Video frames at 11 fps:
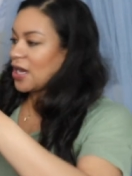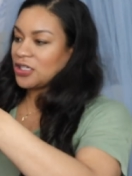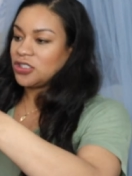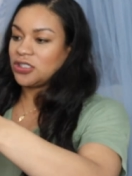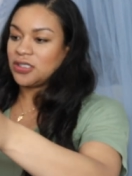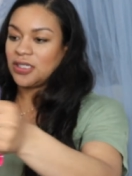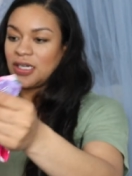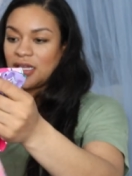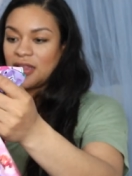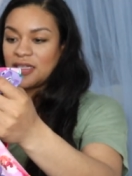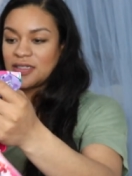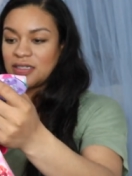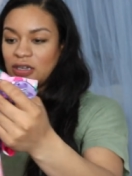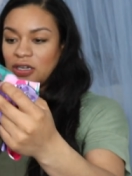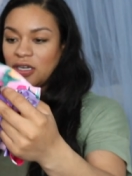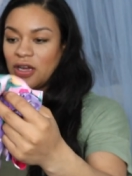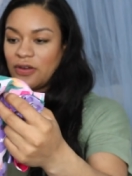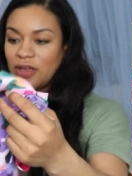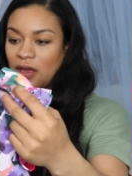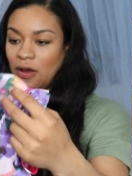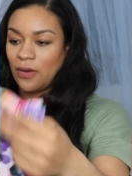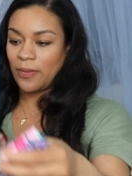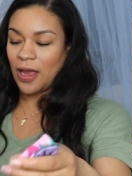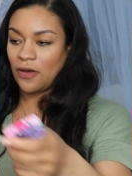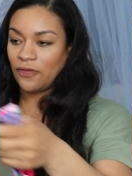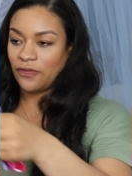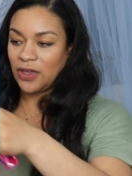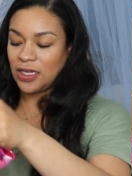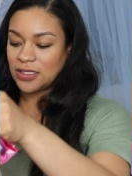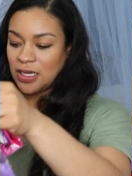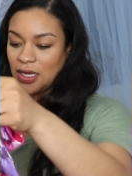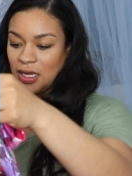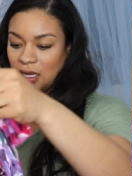actually this is her going home outfit